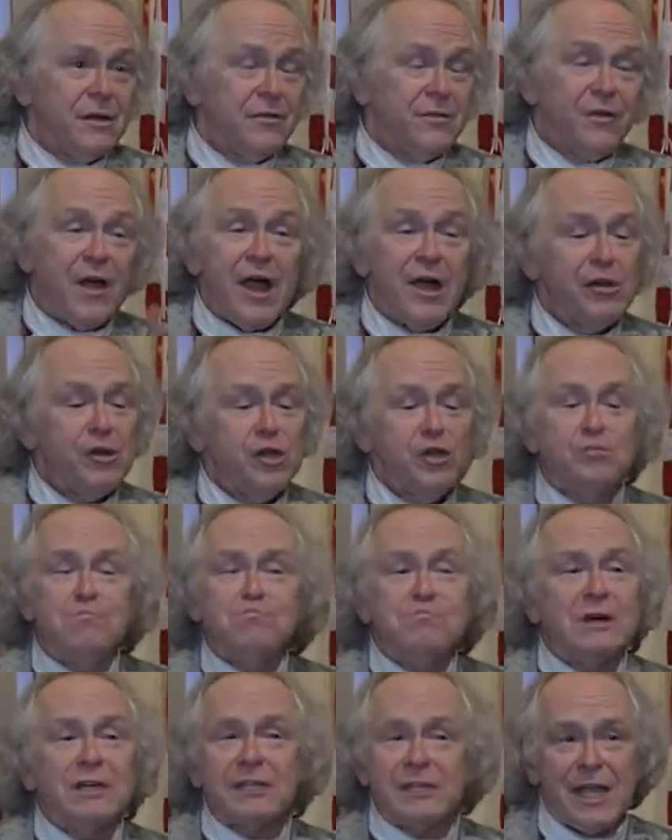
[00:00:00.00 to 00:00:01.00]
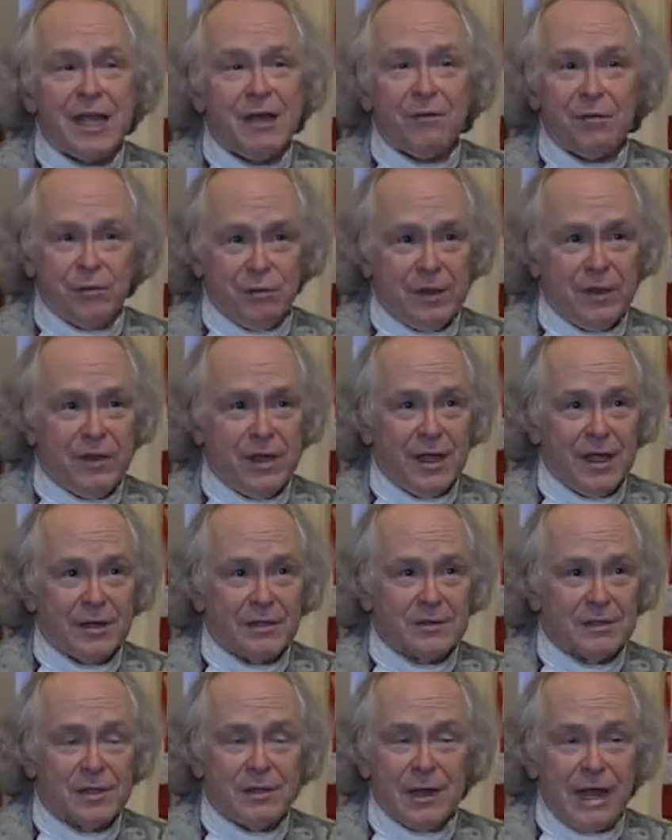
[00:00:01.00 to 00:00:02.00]
Fire, you must have 3
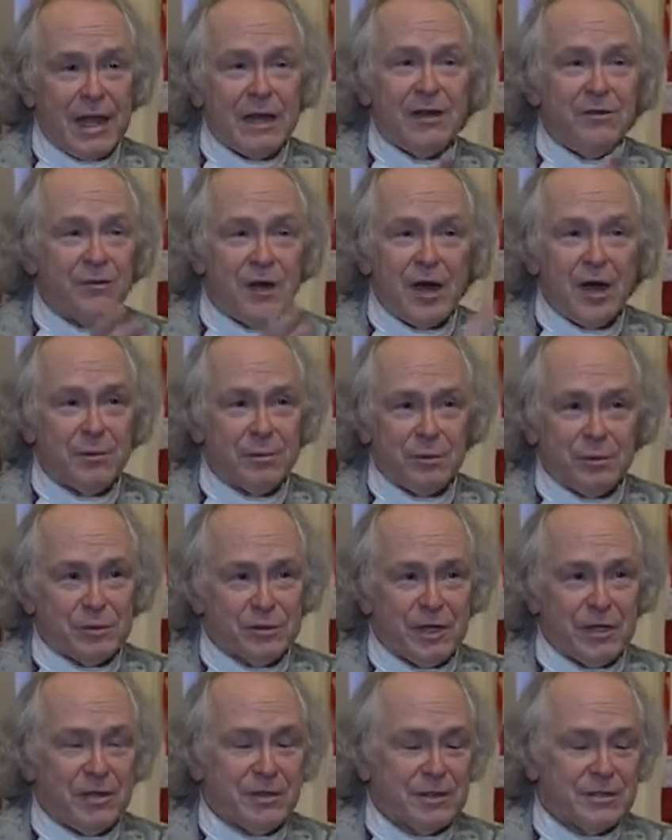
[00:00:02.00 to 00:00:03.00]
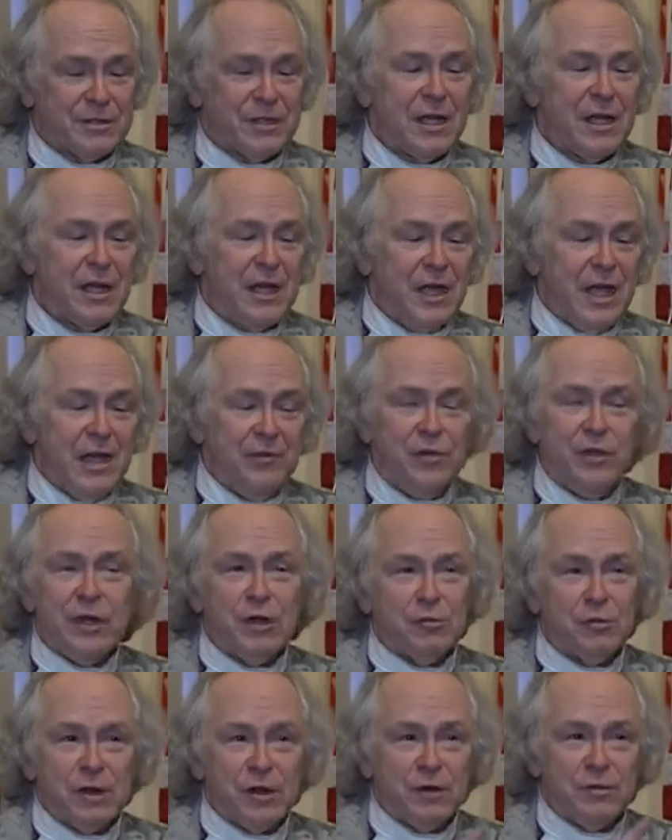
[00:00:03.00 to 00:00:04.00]
things, and any fireman will tell you this. If you
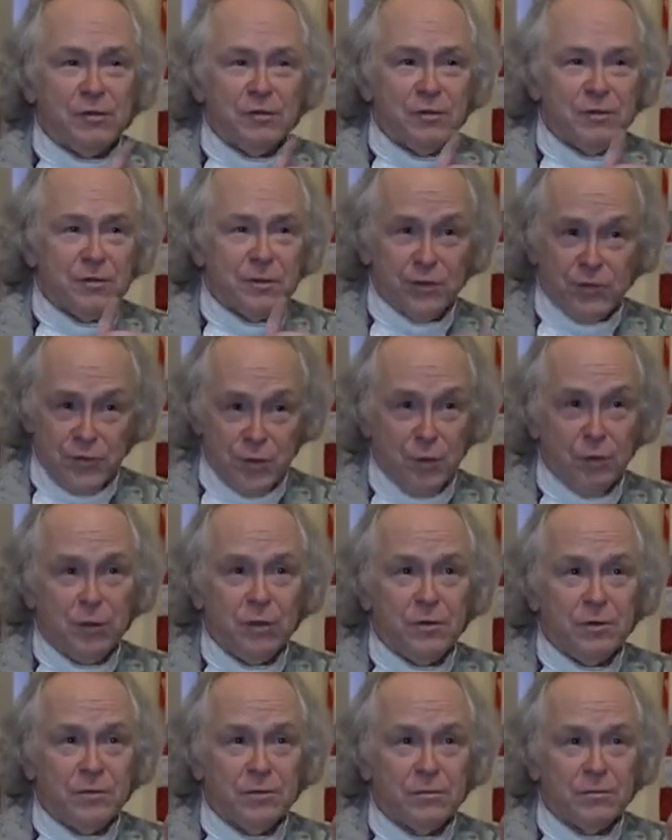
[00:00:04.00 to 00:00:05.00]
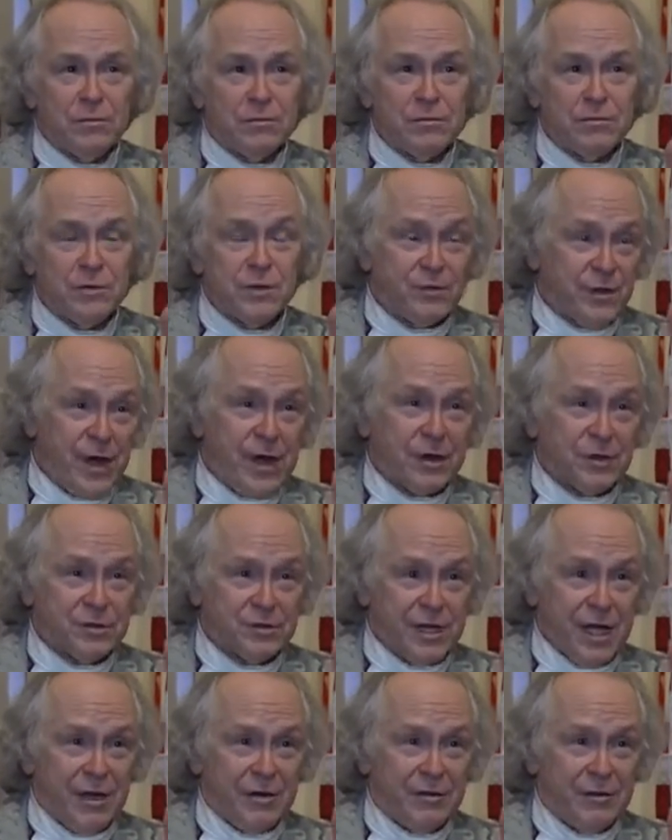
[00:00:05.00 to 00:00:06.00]
get rid of the fuel, the fire goes
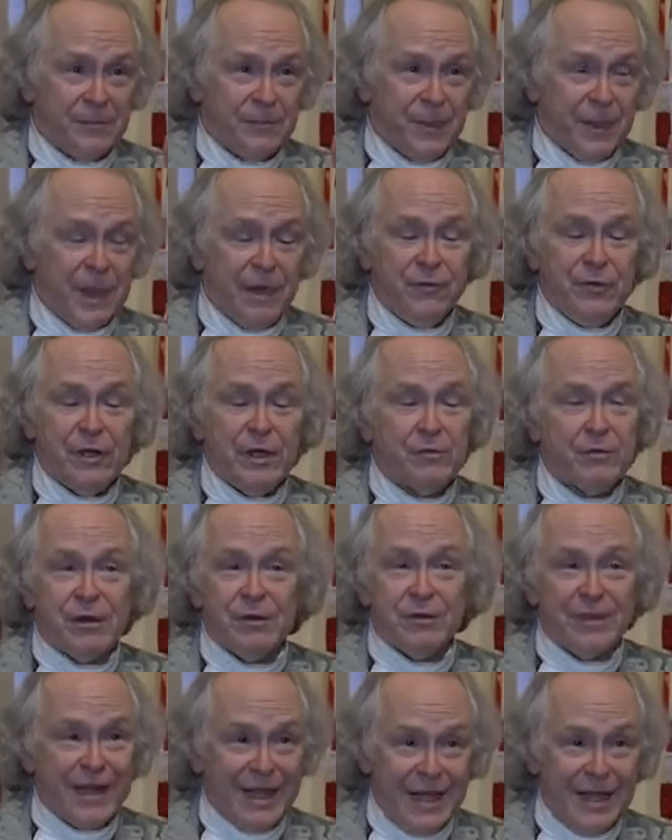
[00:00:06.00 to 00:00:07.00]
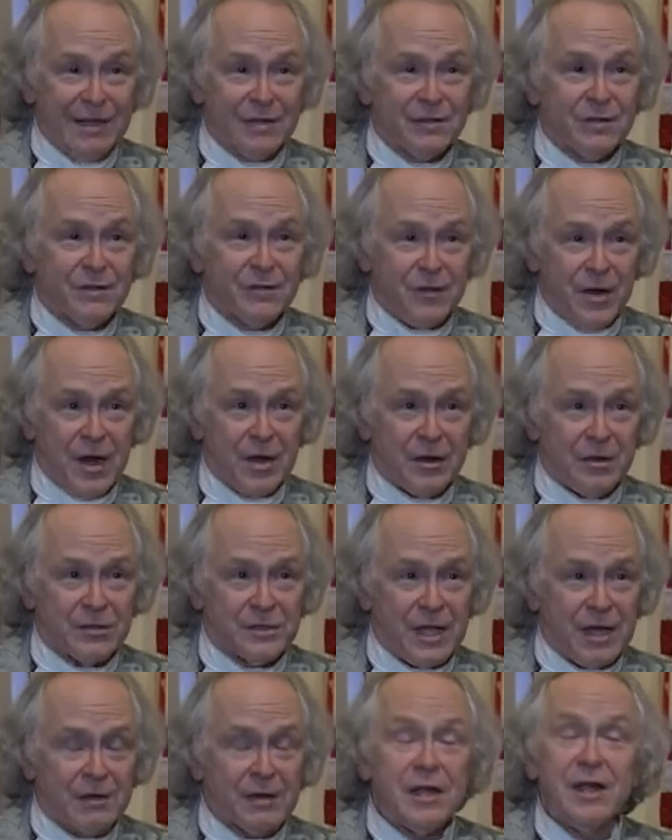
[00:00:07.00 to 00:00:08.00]
out. If you get rid of the heat, the fire goes
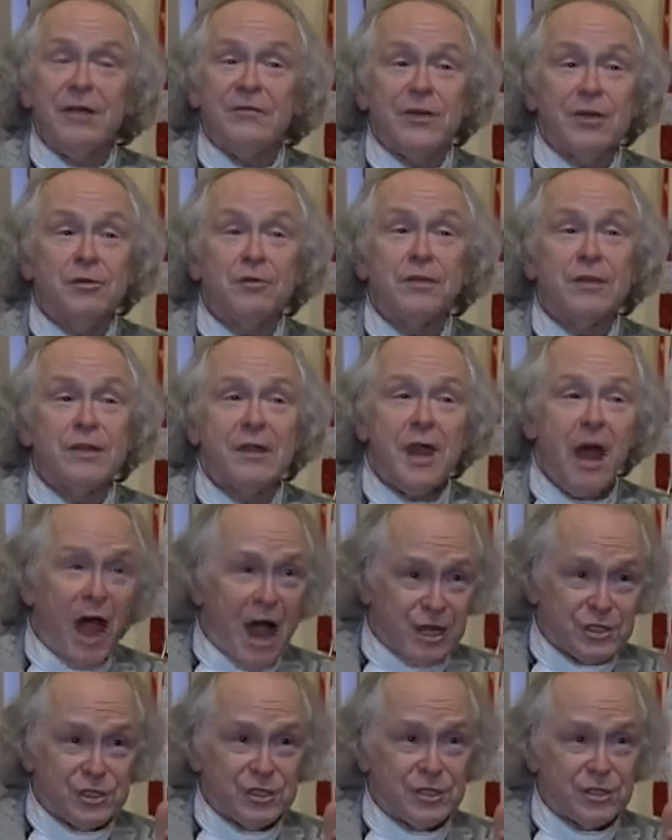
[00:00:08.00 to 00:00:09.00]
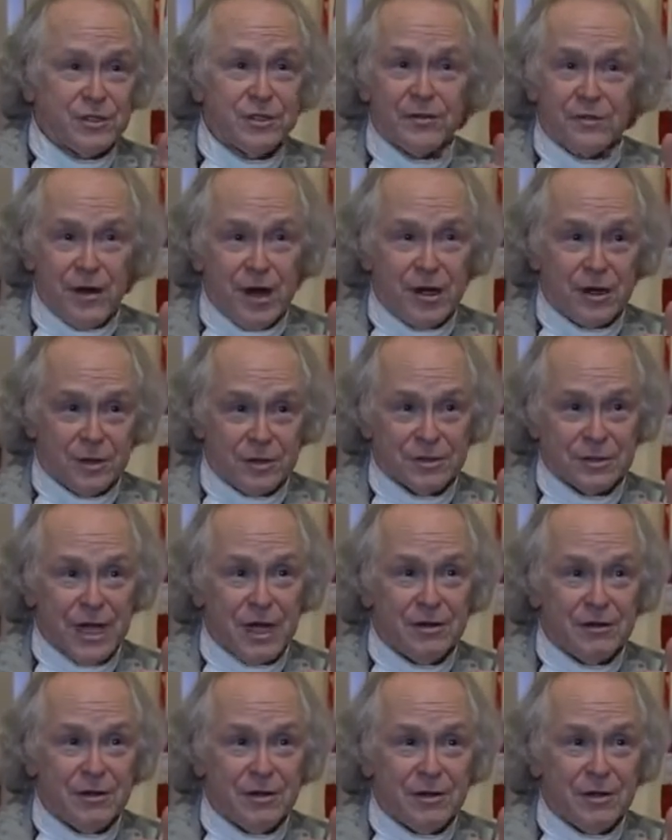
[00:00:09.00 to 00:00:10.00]
out. If you get rid of the oxygen, the fire goes
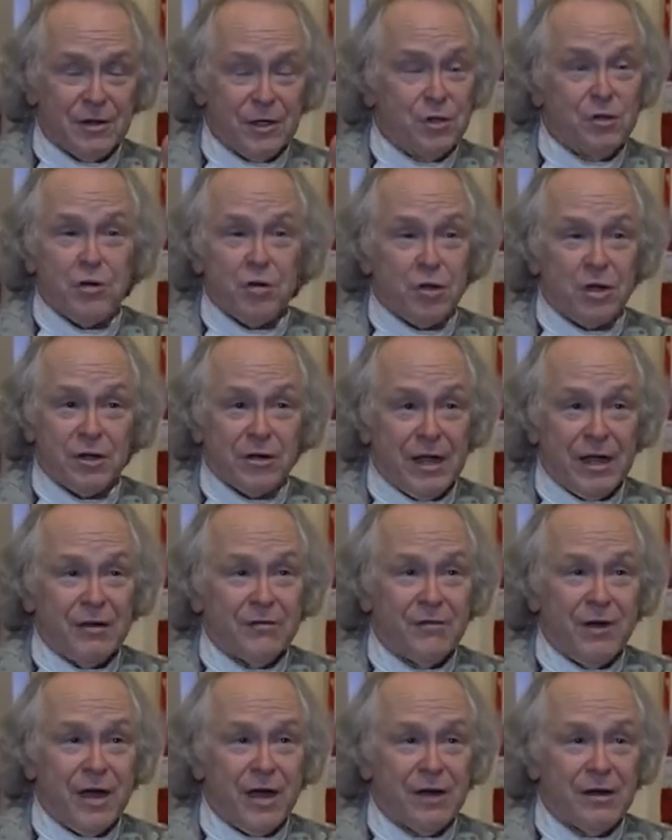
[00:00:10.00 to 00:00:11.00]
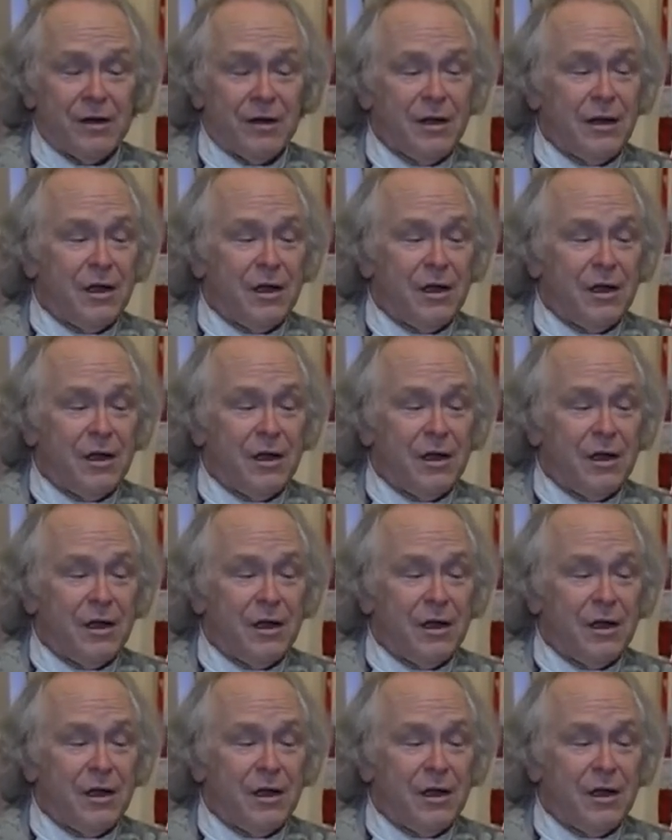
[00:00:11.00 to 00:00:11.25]
out. You no longer have fire.